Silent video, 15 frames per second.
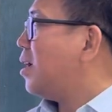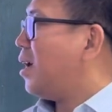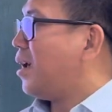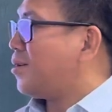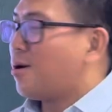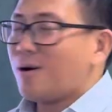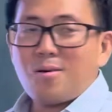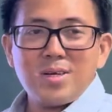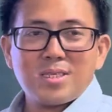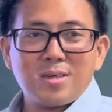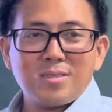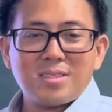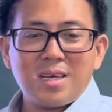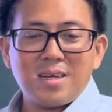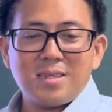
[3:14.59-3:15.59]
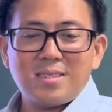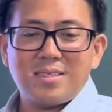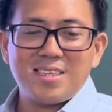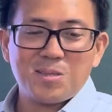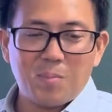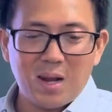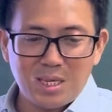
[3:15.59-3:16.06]
and horizontal
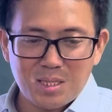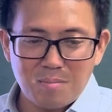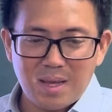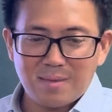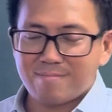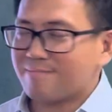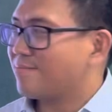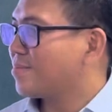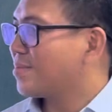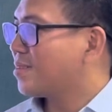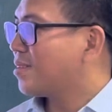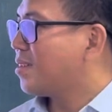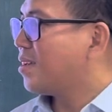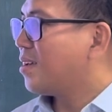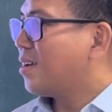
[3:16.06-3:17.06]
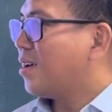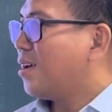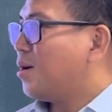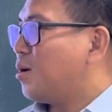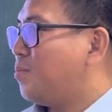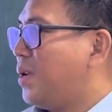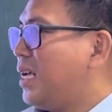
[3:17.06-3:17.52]
displacement.
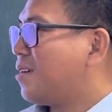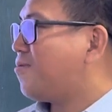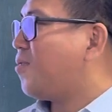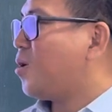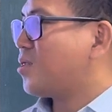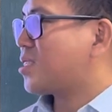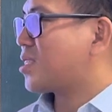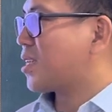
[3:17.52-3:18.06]
Oblique faults